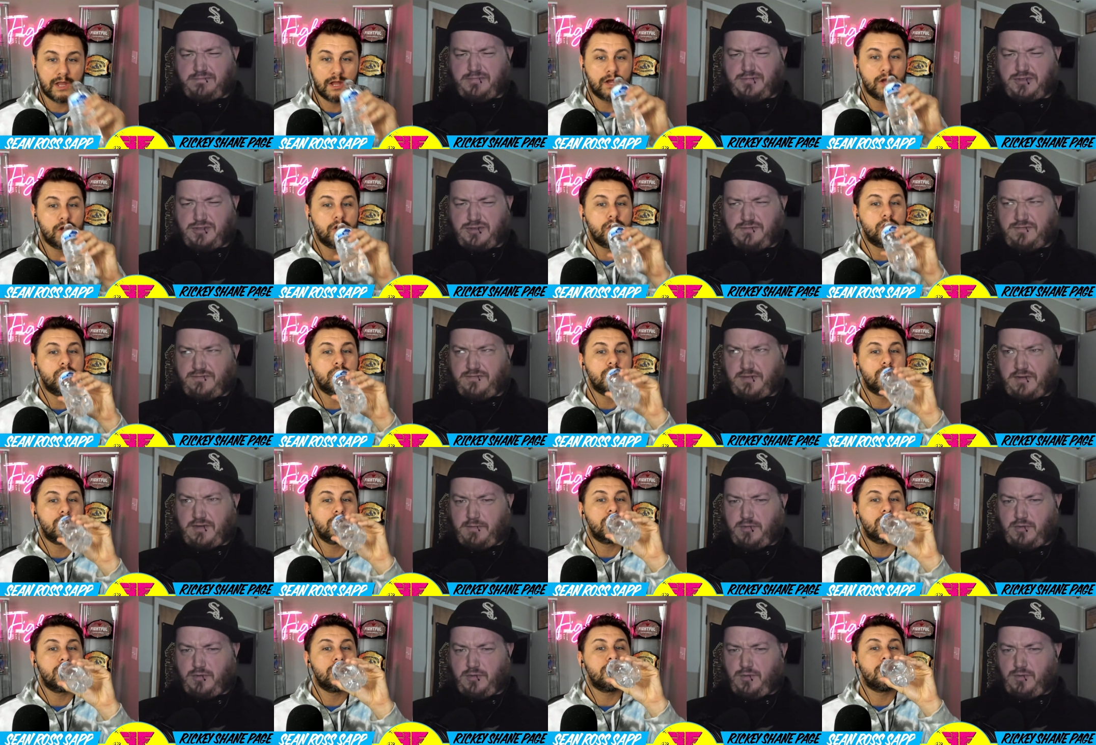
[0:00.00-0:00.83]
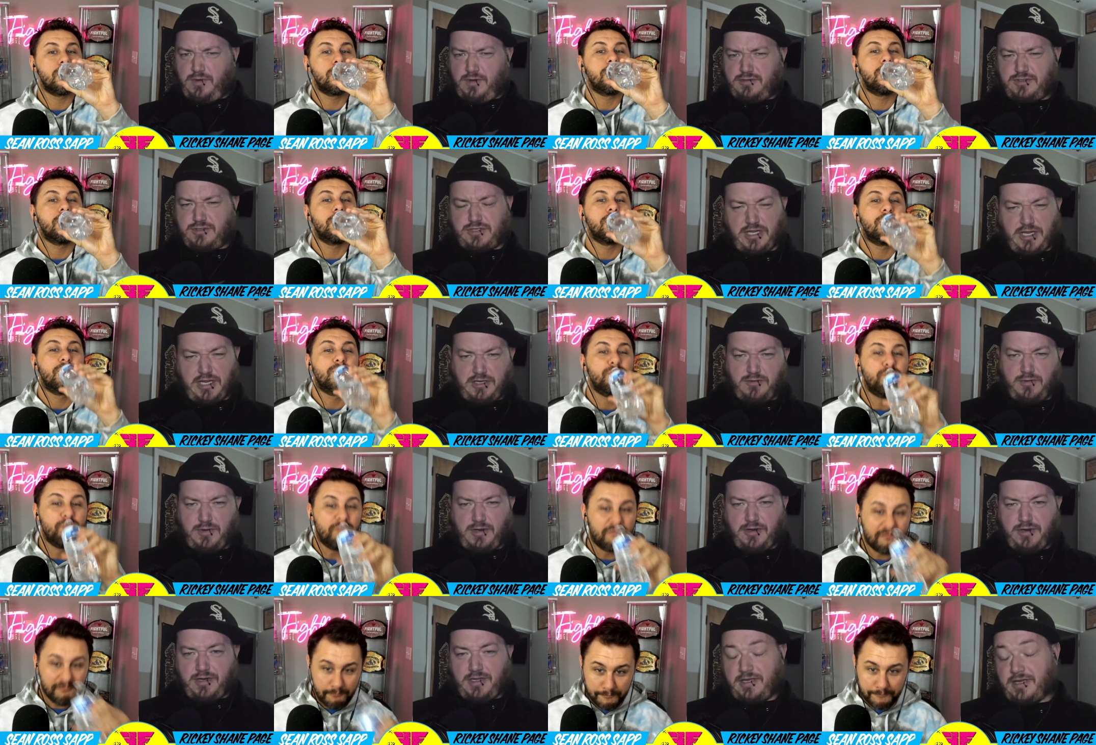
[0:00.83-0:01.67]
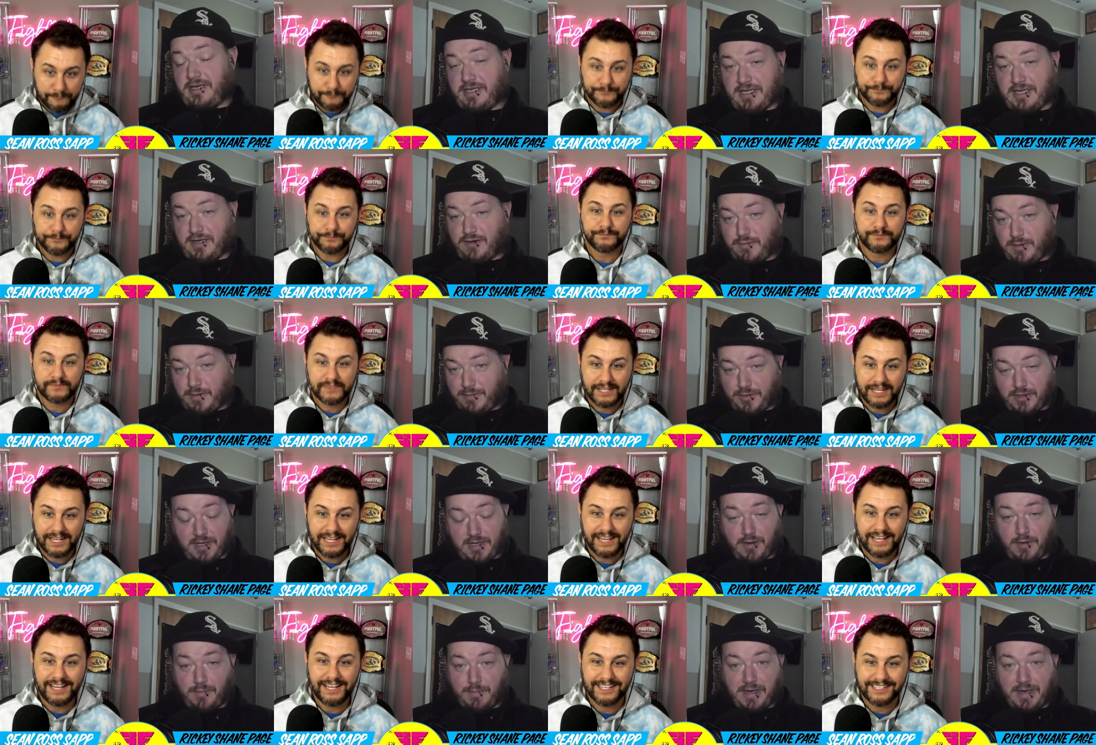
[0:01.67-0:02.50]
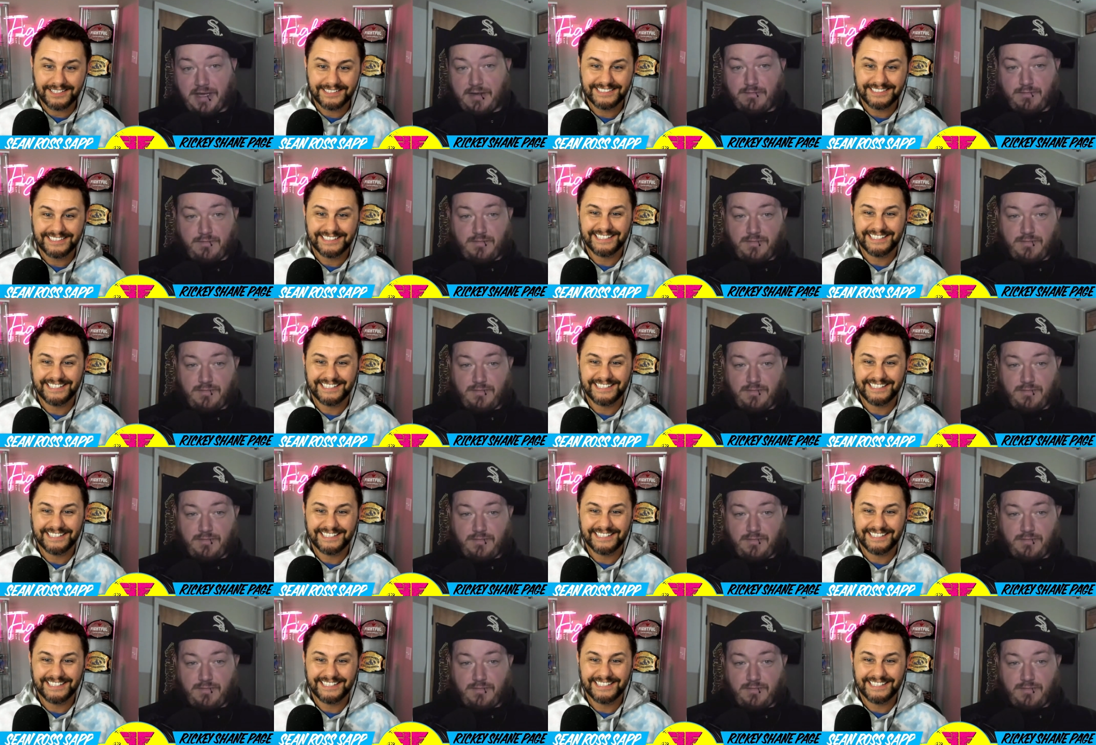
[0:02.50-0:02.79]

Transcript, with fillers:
Speaker 1: February, January? I can't remember now. My